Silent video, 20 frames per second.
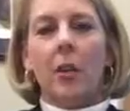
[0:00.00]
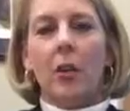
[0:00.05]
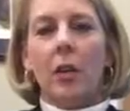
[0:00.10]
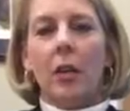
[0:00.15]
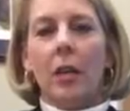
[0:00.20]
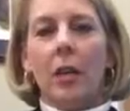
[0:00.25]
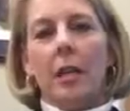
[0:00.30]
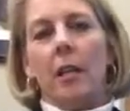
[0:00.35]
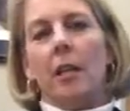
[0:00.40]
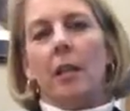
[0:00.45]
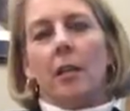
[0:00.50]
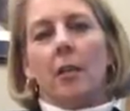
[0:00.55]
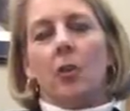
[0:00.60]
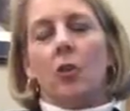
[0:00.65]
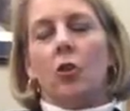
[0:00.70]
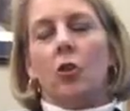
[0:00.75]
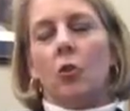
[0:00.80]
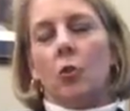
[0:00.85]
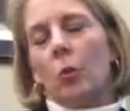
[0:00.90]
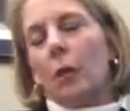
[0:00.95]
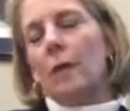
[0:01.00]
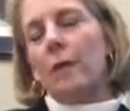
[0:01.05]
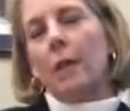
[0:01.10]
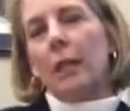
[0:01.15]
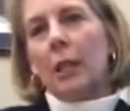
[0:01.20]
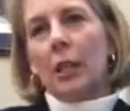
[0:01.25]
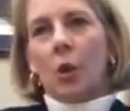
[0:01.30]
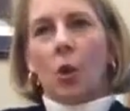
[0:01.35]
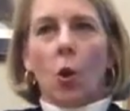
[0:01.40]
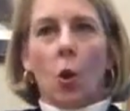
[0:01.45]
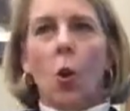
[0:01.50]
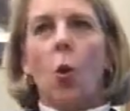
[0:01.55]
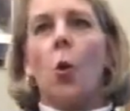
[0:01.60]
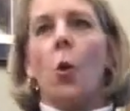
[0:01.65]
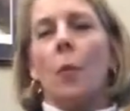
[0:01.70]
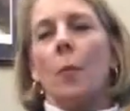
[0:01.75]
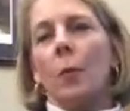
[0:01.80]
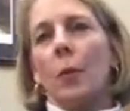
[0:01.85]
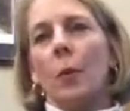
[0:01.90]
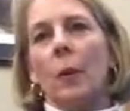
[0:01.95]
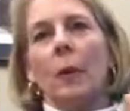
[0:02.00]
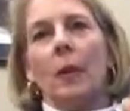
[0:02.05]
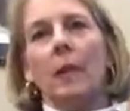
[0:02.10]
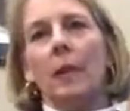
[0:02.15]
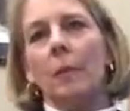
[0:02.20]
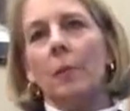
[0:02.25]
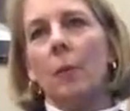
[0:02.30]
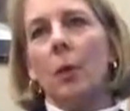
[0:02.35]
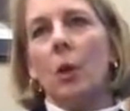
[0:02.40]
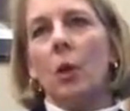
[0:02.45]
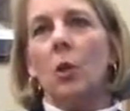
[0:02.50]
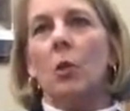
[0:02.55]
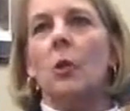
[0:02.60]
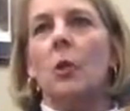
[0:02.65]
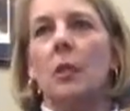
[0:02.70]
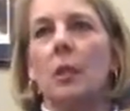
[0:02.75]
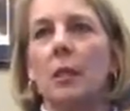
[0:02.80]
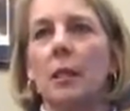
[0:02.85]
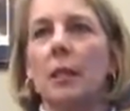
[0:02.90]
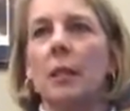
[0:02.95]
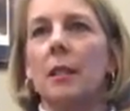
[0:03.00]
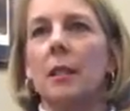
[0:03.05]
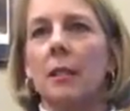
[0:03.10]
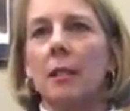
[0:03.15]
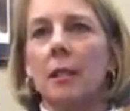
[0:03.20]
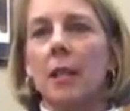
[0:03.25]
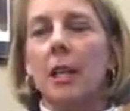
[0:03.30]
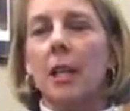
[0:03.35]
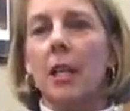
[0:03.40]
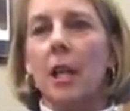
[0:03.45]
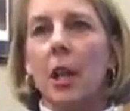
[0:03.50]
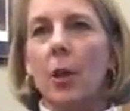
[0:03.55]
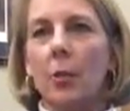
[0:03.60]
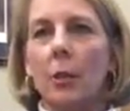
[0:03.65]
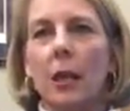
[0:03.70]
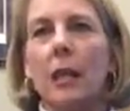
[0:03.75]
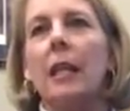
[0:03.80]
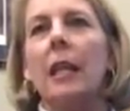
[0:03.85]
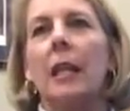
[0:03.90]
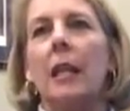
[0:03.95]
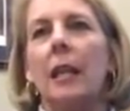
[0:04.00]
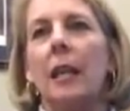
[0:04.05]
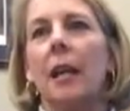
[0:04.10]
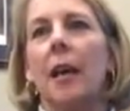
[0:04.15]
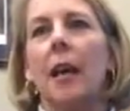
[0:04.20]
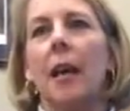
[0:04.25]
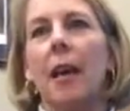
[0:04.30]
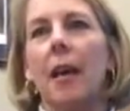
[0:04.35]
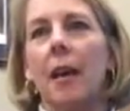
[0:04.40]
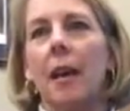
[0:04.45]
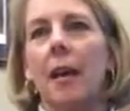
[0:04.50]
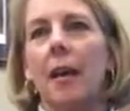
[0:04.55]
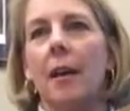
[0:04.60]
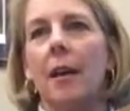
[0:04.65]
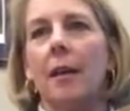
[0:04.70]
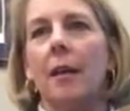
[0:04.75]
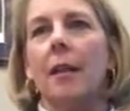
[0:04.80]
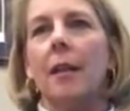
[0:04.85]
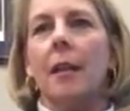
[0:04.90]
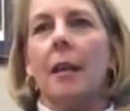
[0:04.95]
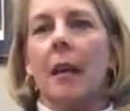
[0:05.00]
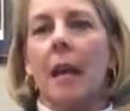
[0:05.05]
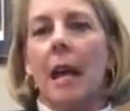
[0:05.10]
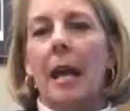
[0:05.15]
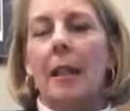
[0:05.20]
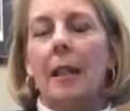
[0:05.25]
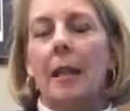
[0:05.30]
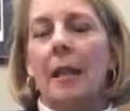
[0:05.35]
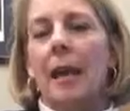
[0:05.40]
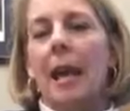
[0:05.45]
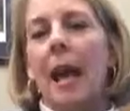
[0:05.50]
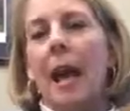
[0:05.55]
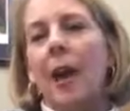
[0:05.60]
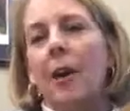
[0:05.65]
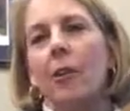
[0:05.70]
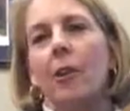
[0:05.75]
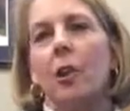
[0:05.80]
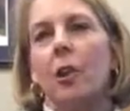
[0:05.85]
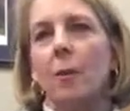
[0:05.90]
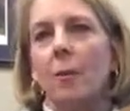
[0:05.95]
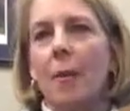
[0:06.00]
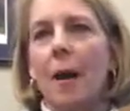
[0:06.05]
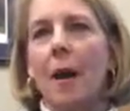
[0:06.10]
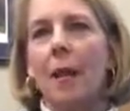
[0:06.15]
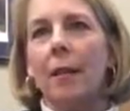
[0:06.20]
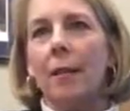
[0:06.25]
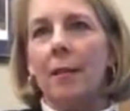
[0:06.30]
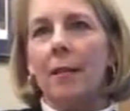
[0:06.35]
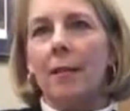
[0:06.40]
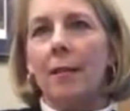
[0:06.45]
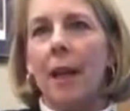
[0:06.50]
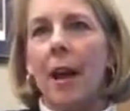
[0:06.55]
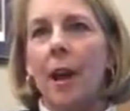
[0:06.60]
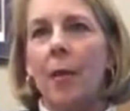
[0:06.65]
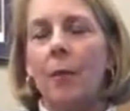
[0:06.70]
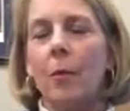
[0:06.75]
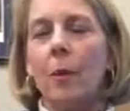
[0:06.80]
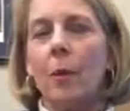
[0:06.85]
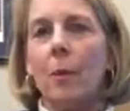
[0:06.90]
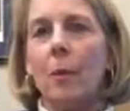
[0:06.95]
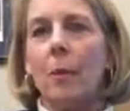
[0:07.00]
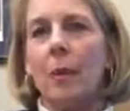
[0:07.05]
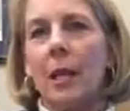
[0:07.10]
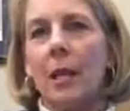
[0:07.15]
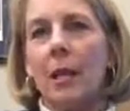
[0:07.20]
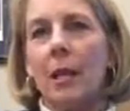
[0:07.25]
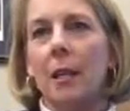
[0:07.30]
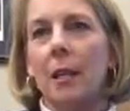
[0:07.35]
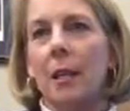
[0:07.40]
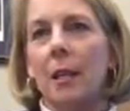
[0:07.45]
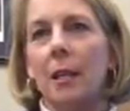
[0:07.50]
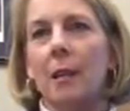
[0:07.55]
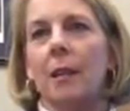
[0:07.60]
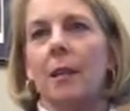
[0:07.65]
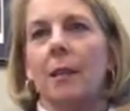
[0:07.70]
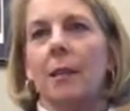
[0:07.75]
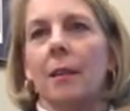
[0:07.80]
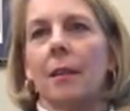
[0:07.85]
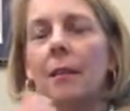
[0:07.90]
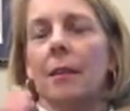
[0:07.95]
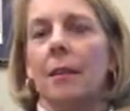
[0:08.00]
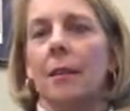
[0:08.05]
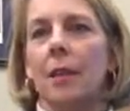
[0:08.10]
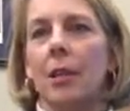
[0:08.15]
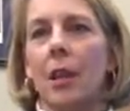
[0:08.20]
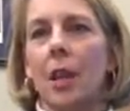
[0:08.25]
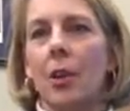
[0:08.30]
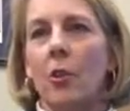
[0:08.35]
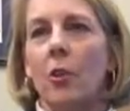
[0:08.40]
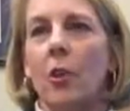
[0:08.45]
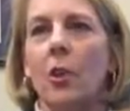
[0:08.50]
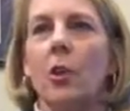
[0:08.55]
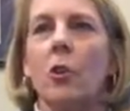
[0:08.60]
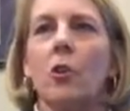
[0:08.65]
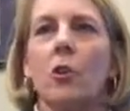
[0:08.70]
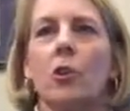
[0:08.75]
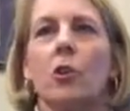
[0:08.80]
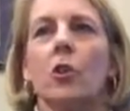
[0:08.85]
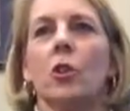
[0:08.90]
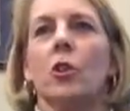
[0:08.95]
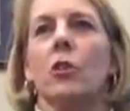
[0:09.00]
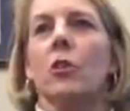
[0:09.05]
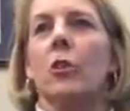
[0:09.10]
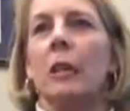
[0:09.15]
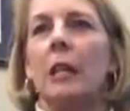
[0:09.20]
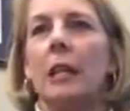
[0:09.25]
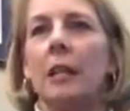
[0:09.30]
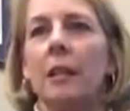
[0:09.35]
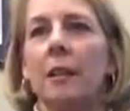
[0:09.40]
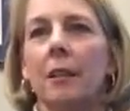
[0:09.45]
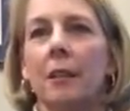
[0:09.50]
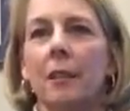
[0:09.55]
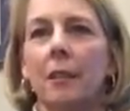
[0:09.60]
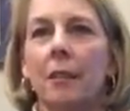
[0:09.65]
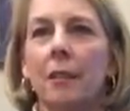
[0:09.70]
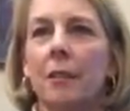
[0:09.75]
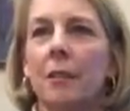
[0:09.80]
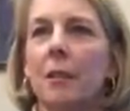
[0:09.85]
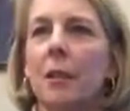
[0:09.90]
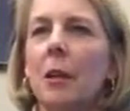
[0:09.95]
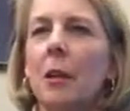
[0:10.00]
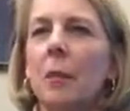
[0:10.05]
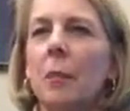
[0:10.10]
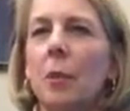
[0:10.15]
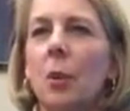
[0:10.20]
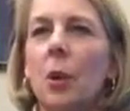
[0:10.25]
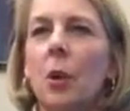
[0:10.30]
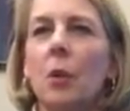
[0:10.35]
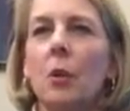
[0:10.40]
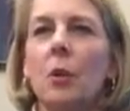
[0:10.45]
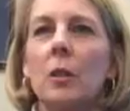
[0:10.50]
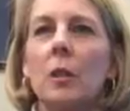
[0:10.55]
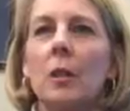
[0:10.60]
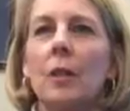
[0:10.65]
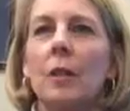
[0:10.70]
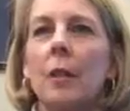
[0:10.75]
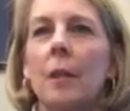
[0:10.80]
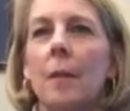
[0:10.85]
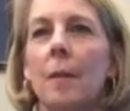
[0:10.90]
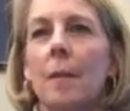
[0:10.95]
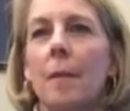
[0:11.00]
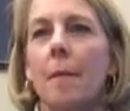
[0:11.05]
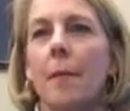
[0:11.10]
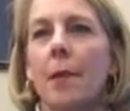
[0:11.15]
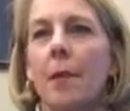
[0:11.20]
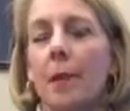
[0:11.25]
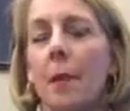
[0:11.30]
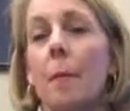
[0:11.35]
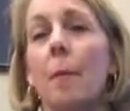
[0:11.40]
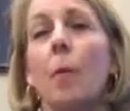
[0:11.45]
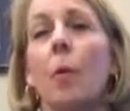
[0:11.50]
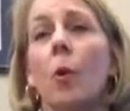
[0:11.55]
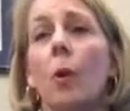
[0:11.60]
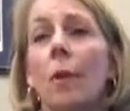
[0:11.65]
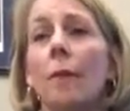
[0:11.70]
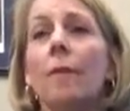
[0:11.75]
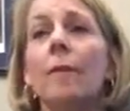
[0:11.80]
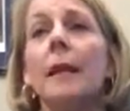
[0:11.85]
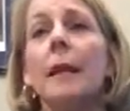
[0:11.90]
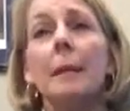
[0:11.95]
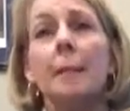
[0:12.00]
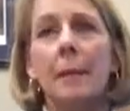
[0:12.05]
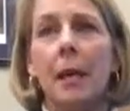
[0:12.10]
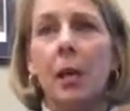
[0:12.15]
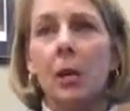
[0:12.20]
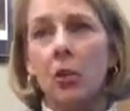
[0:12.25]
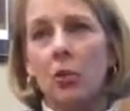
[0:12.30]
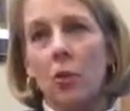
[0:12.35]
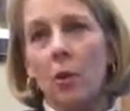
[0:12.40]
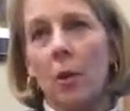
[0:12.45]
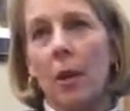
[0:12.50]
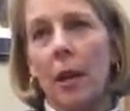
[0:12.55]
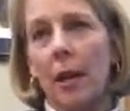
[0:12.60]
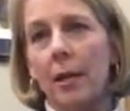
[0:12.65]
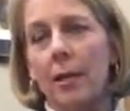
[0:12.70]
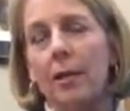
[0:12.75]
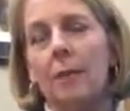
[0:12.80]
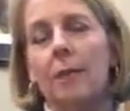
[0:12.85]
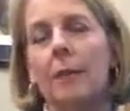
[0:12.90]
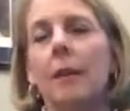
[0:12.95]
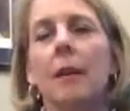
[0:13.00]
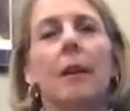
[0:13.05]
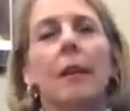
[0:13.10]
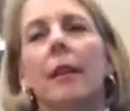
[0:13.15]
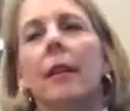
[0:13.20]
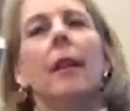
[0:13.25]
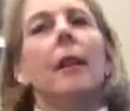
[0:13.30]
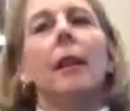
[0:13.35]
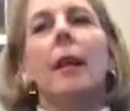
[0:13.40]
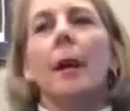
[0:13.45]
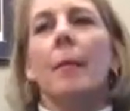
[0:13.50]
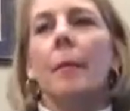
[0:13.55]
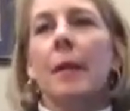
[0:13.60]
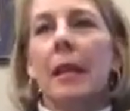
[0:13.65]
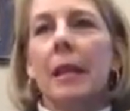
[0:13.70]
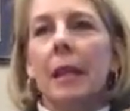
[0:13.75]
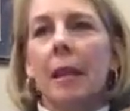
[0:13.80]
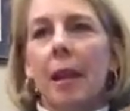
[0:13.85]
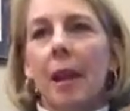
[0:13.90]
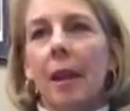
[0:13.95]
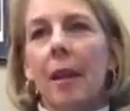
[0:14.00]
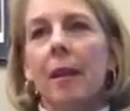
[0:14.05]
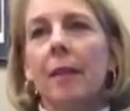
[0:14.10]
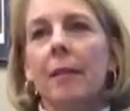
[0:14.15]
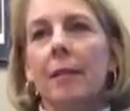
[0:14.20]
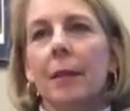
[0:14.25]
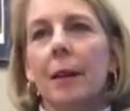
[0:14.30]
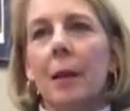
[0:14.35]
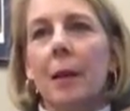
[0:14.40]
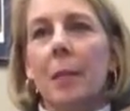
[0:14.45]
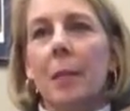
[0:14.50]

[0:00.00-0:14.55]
very driven corporate person, getting ahead, and then how do you balance that with being, the nurturing person, that the more female traits that come in that.